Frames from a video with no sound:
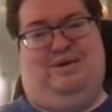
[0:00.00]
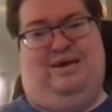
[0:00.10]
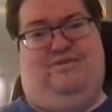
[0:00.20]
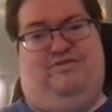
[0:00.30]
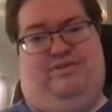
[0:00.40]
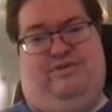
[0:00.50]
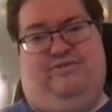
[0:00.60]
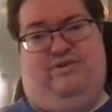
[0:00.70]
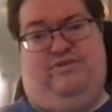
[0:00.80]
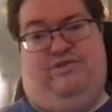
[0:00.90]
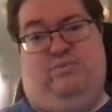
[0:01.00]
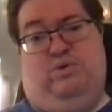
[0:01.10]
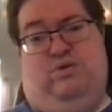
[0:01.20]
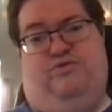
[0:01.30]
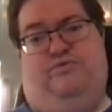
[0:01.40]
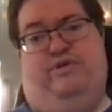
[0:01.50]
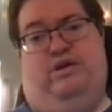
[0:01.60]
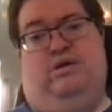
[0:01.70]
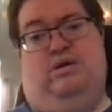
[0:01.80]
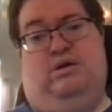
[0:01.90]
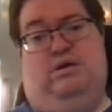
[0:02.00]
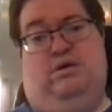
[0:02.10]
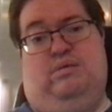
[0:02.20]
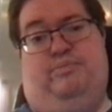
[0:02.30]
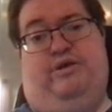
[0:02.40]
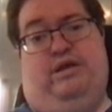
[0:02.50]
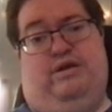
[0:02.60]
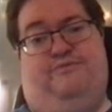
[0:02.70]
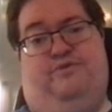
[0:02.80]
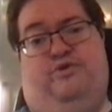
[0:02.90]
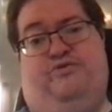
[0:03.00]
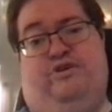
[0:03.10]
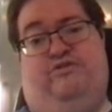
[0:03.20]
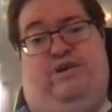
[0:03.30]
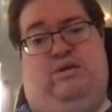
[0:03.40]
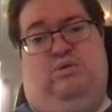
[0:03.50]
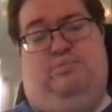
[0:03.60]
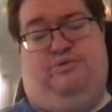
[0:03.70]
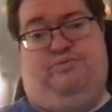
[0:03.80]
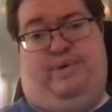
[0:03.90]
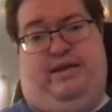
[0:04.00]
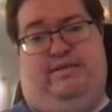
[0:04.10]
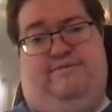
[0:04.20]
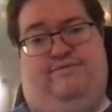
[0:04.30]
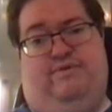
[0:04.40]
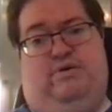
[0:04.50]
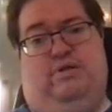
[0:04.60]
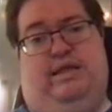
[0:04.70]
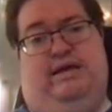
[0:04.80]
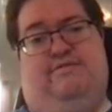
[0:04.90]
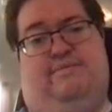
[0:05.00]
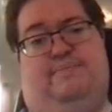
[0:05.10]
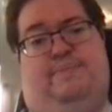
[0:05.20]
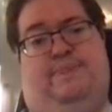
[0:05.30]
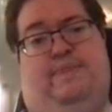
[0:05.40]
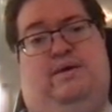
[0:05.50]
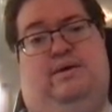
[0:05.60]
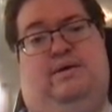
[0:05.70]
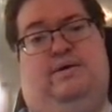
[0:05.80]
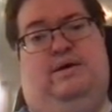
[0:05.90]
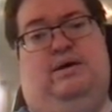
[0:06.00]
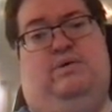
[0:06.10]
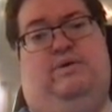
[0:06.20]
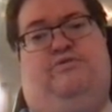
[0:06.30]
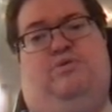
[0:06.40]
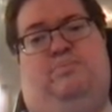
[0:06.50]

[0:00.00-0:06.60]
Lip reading: in statistics, and we'll also take, in particular, at first, a general perspective on that. Right, so in